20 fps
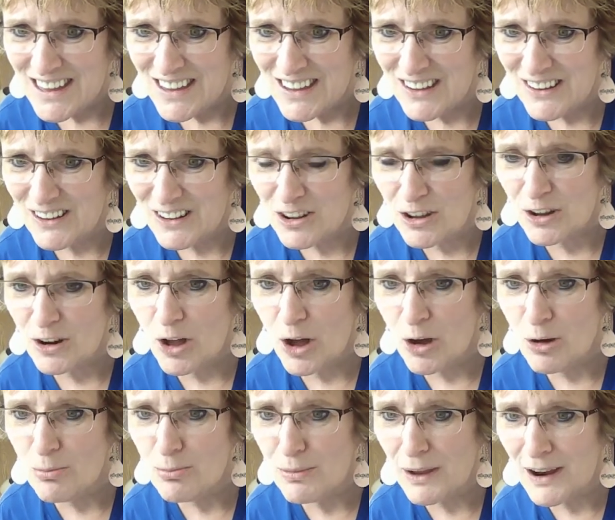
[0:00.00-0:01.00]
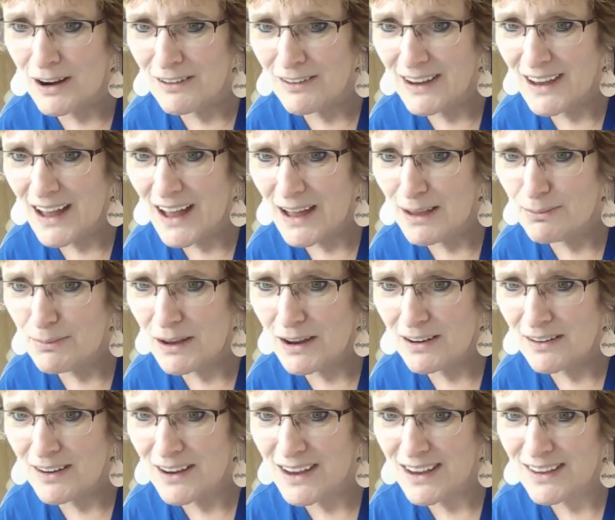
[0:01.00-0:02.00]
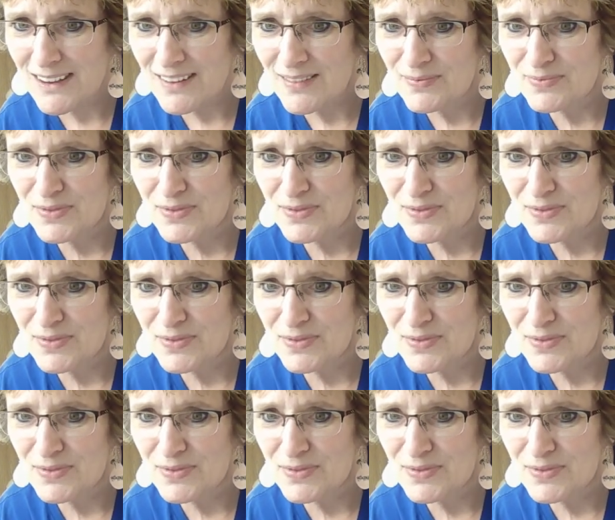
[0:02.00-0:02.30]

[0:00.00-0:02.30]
Good, good. Oh, Mary, hi Mary.